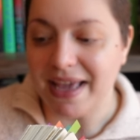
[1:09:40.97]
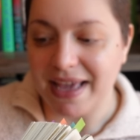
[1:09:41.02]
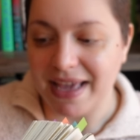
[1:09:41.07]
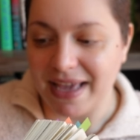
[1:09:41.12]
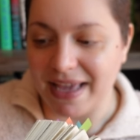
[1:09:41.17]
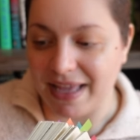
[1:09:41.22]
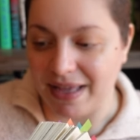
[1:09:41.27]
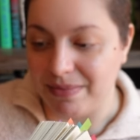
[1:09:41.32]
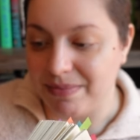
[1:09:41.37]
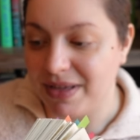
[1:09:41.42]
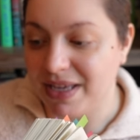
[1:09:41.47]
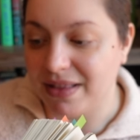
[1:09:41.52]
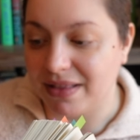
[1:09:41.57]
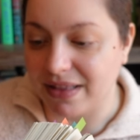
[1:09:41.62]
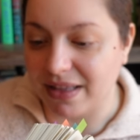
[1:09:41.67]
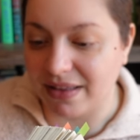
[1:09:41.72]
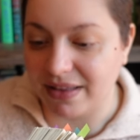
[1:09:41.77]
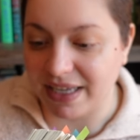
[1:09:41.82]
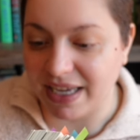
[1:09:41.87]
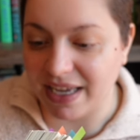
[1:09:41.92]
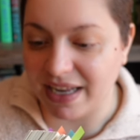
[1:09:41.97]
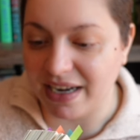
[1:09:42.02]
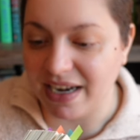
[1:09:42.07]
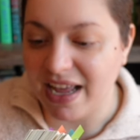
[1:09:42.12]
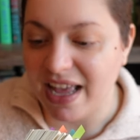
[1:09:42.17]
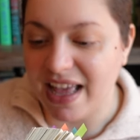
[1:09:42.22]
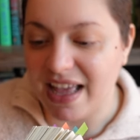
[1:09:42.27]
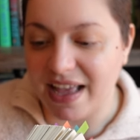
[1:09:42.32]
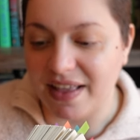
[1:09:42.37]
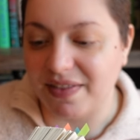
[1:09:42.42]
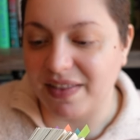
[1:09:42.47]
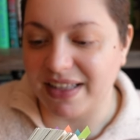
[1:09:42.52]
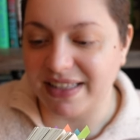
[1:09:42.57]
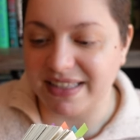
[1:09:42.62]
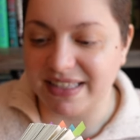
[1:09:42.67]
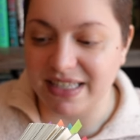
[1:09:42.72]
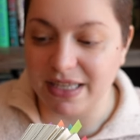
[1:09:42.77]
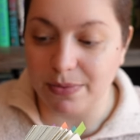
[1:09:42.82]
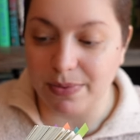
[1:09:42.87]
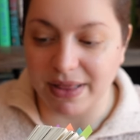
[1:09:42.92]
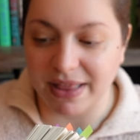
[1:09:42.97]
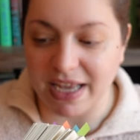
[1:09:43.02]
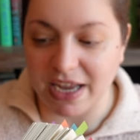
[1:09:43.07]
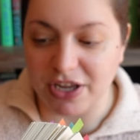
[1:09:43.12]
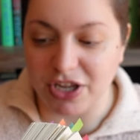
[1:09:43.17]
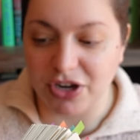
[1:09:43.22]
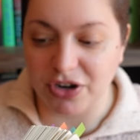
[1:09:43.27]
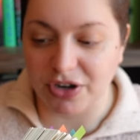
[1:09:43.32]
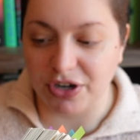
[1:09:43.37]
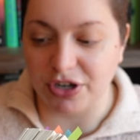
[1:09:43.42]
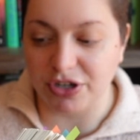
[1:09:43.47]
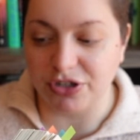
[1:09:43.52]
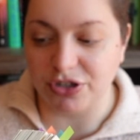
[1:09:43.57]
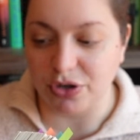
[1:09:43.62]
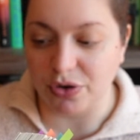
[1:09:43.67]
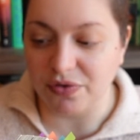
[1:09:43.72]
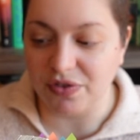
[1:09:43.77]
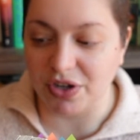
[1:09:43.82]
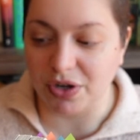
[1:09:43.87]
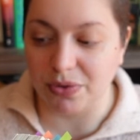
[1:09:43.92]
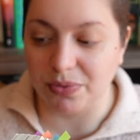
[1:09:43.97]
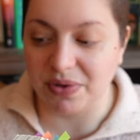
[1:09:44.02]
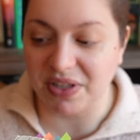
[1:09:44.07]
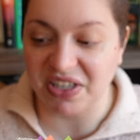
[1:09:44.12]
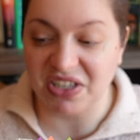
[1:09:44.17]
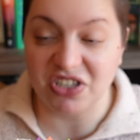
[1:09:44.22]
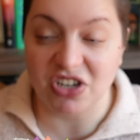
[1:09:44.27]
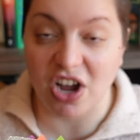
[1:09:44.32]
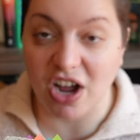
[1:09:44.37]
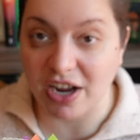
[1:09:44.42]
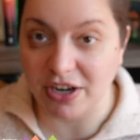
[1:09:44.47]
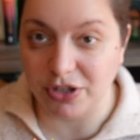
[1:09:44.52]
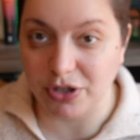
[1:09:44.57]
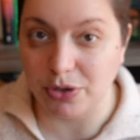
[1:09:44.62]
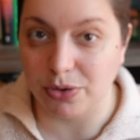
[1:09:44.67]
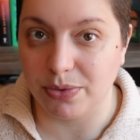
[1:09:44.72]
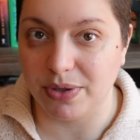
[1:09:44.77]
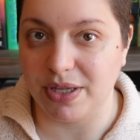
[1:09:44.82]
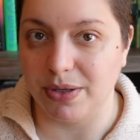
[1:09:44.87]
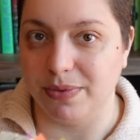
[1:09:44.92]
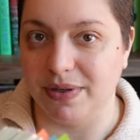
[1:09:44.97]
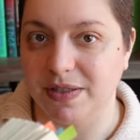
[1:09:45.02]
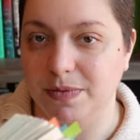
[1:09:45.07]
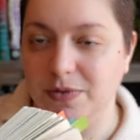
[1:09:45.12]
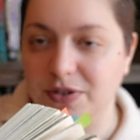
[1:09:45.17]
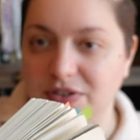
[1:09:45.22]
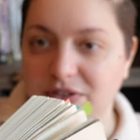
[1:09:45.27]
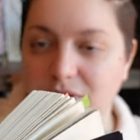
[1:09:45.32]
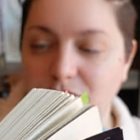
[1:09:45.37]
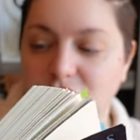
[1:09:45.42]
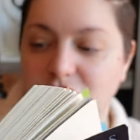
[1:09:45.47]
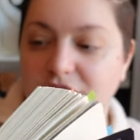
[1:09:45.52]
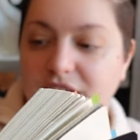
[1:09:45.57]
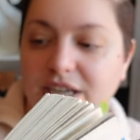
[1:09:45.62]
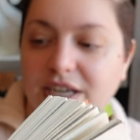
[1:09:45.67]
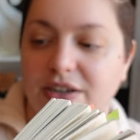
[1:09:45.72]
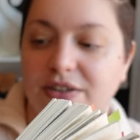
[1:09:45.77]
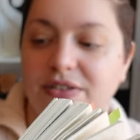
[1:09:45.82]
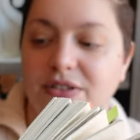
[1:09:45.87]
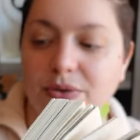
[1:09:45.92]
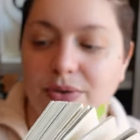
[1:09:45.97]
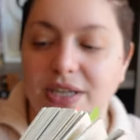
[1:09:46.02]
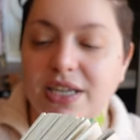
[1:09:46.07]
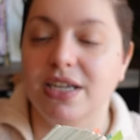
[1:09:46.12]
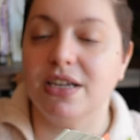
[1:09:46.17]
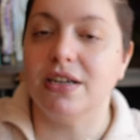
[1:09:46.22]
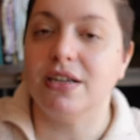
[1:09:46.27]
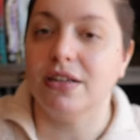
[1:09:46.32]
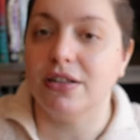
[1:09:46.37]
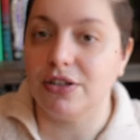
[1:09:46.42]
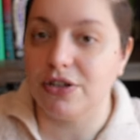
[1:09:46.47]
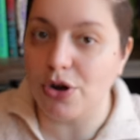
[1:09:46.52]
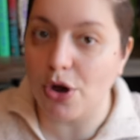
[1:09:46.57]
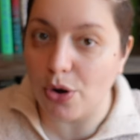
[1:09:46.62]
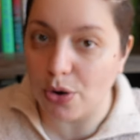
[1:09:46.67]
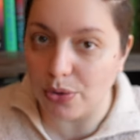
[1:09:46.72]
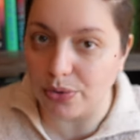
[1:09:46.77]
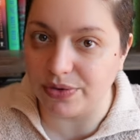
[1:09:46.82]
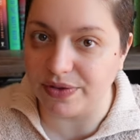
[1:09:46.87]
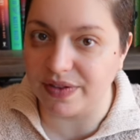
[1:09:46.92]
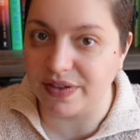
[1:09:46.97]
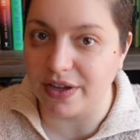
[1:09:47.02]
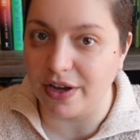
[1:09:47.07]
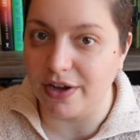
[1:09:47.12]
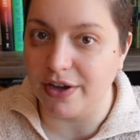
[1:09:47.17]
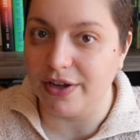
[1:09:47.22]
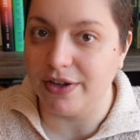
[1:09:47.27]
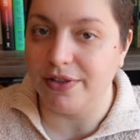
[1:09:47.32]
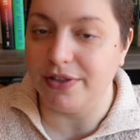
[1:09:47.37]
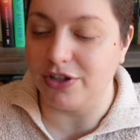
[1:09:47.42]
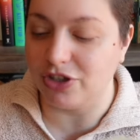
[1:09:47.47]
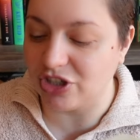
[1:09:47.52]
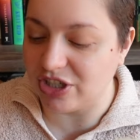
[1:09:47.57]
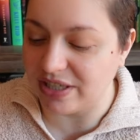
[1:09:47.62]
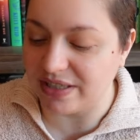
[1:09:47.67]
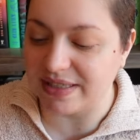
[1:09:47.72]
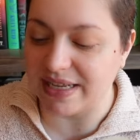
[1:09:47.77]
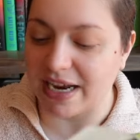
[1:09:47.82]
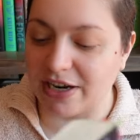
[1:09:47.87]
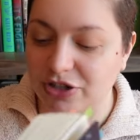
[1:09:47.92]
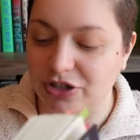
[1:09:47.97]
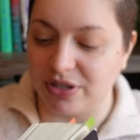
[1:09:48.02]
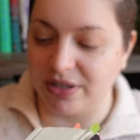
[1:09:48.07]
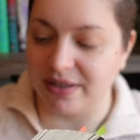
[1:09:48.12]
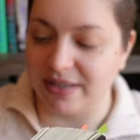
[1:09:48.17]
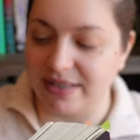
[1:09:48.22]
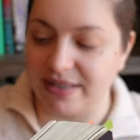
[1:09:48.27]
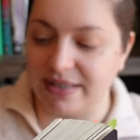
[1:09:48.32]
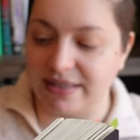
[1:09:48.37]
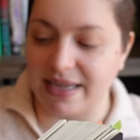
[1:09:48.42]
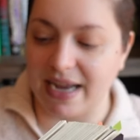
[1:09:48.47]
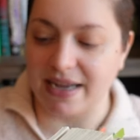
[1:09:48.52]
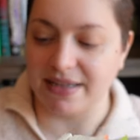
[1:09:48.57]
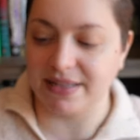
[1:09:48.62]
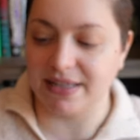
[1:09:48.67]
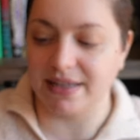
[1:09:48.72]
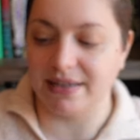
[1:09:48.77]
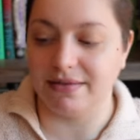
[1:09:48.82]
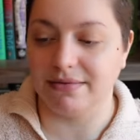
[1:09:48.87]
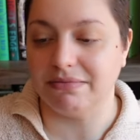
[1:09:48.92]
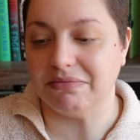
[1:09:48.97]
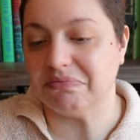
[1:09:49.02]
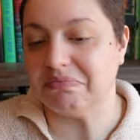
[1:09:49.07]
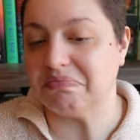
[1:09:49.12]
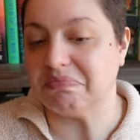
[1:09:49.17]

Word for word: Hit me, Lillian, and let's see what that year in Endovier really taught you, he whispers so she can hear. So he knows that she is actually this assassin.